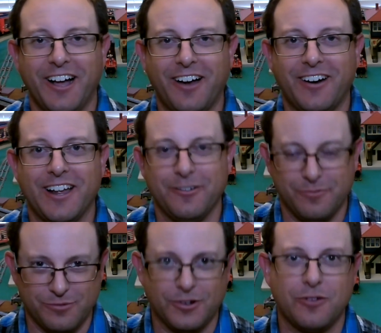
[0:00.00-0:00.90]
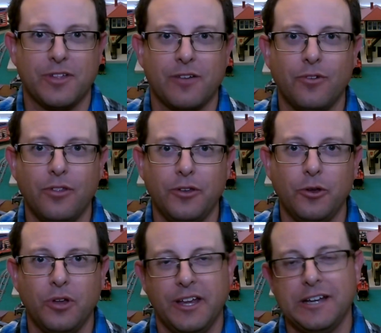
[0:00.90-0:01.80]
All right, well, without further
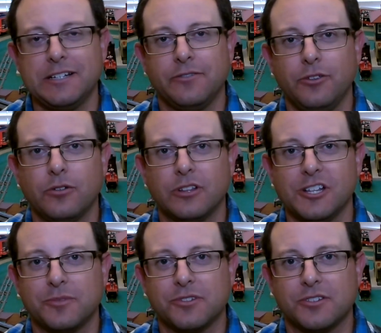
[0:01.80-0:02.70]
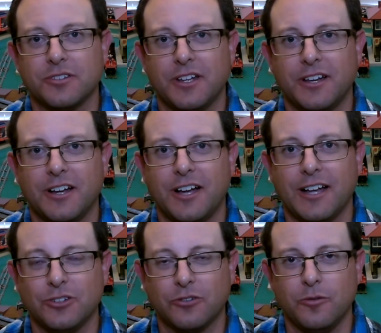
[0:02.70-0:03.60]
ado, here's a few clips
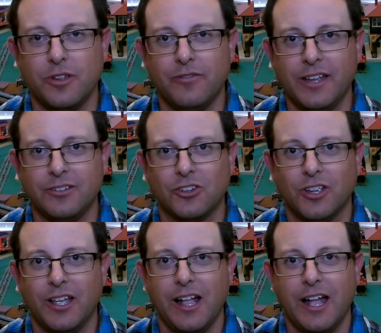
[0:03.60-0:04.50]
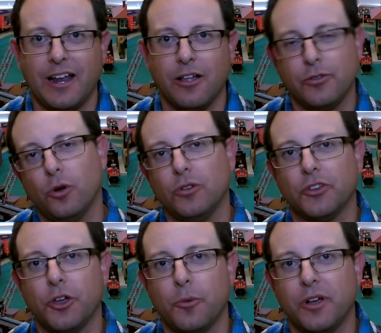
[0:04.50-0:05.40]
I took from the event, and I'll throw in
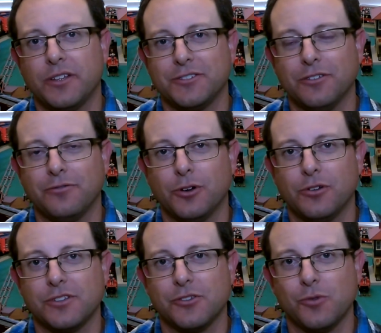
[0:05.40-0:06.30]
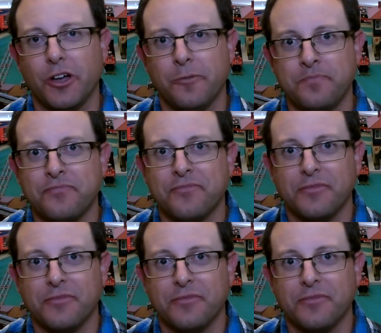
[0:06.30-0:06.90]
some still photos as well.